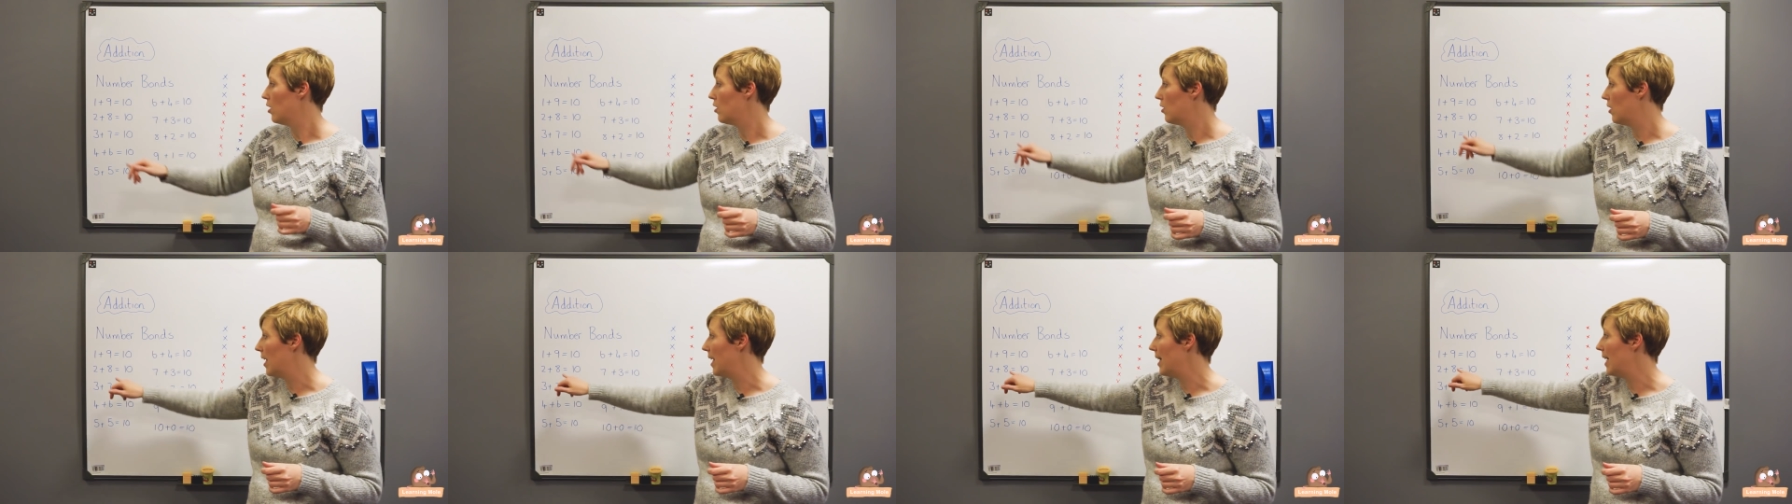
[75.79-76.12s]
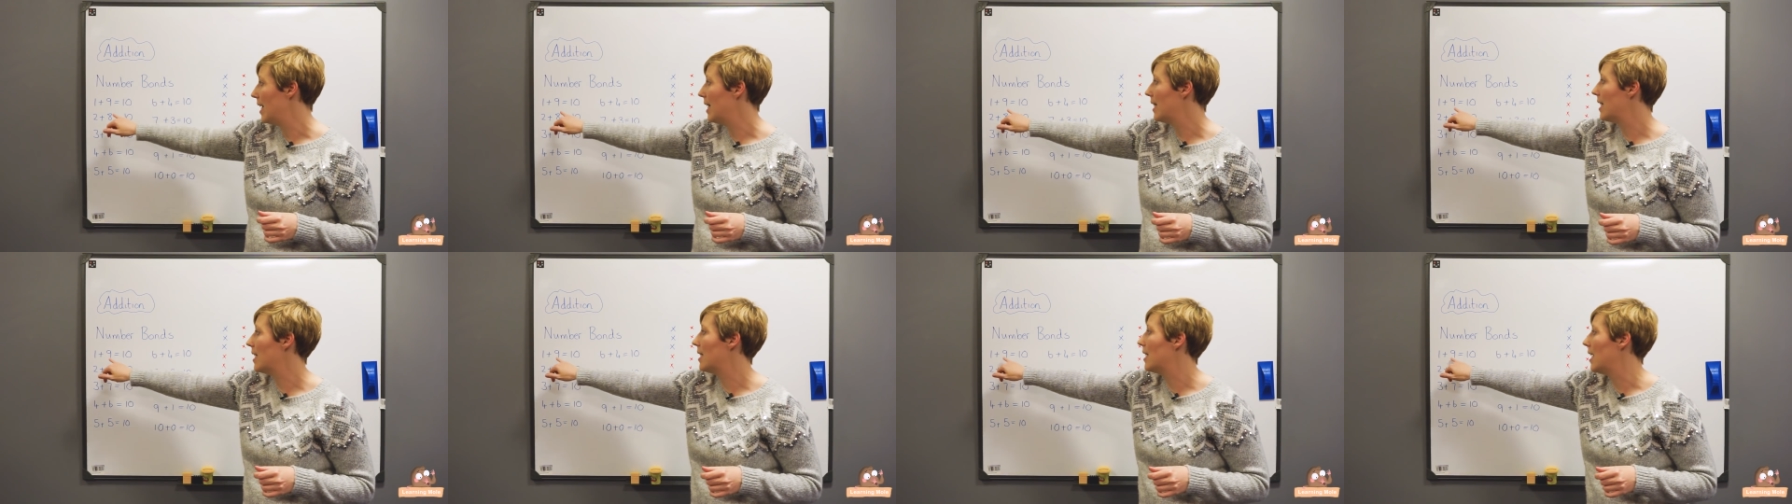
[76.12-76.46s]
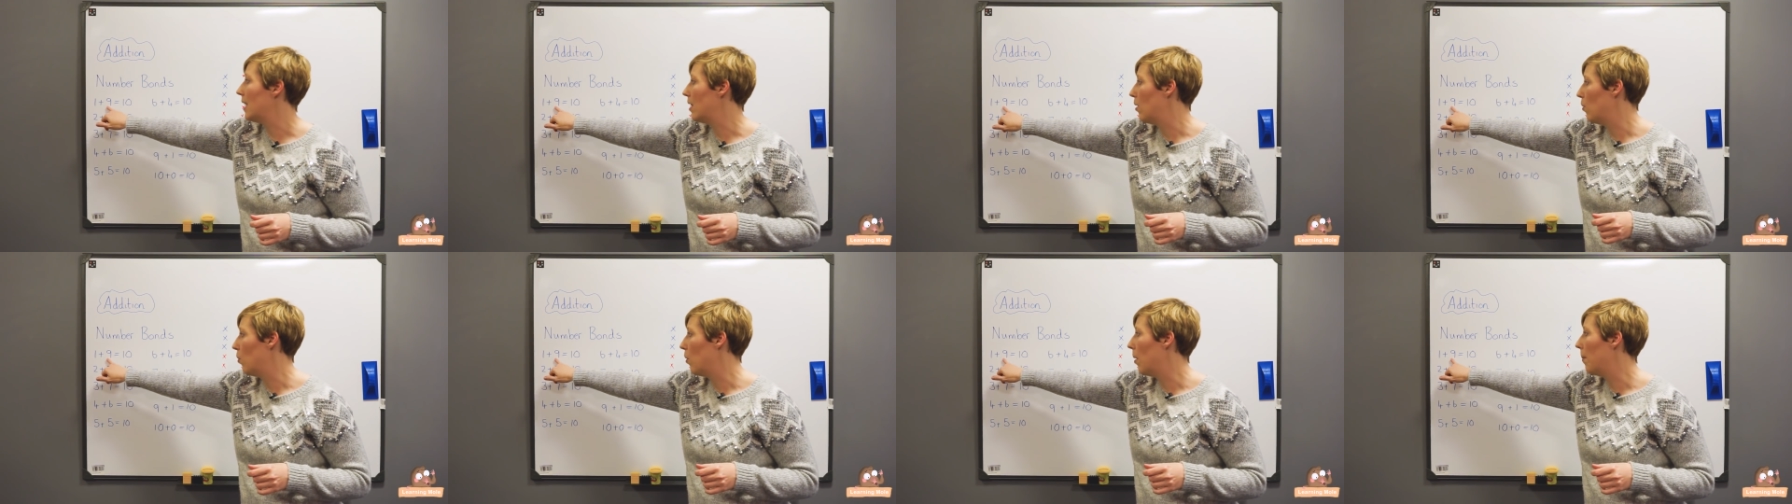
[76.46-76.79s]
So they need to see
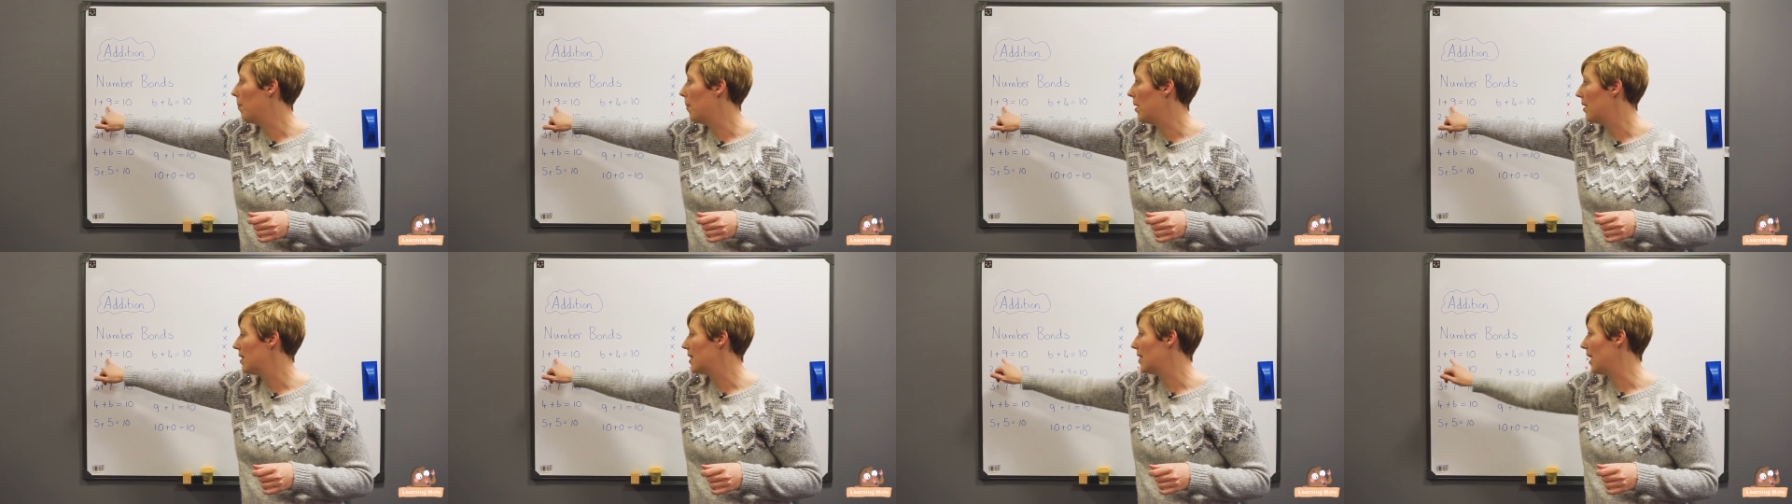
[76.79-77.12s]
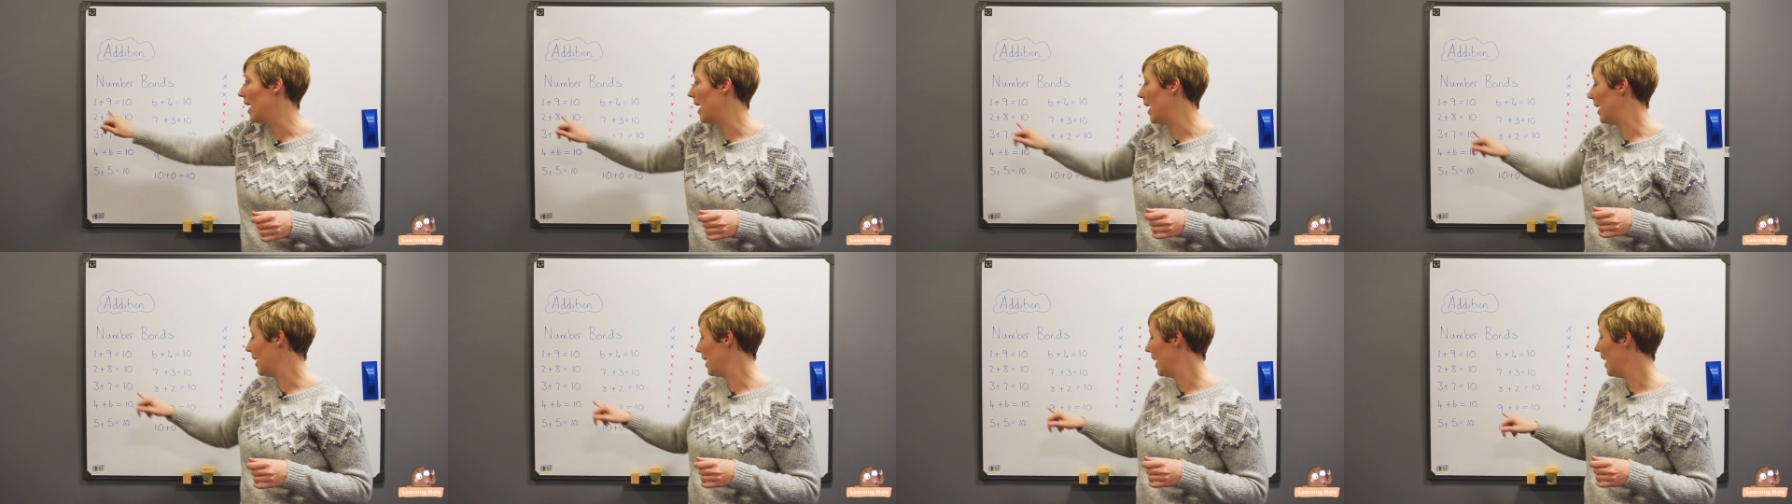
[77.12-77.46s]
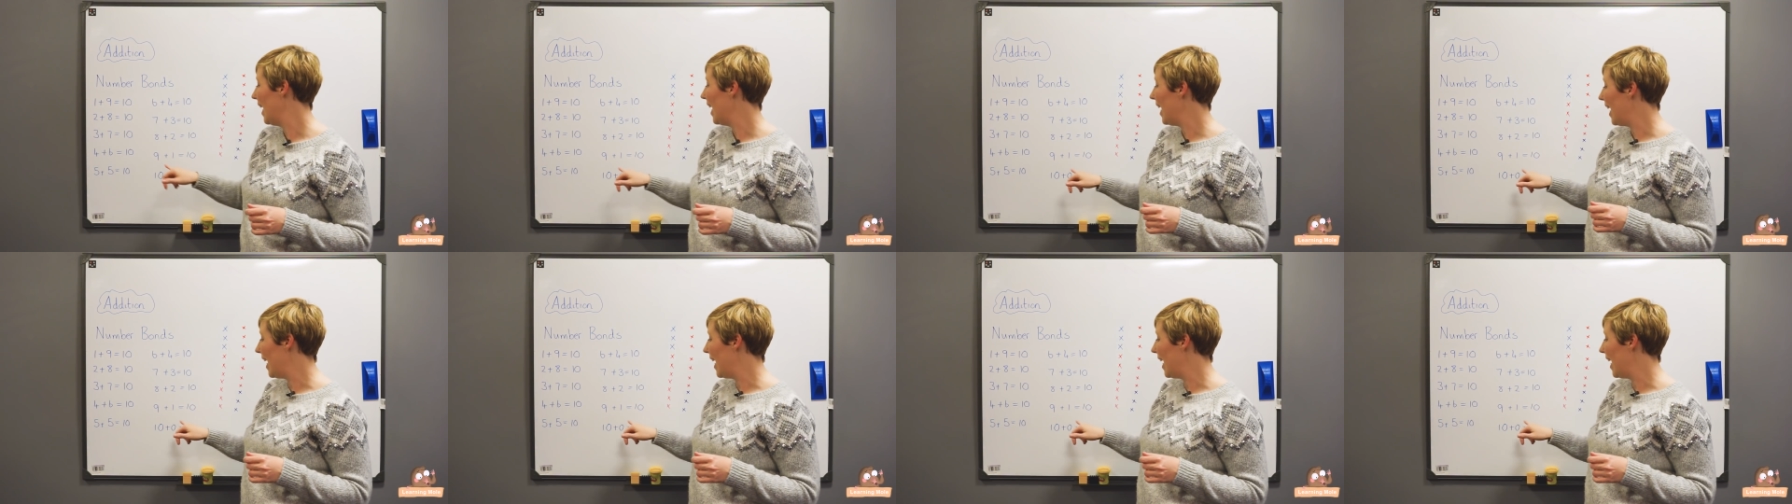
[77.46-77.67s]
that 1 plus 9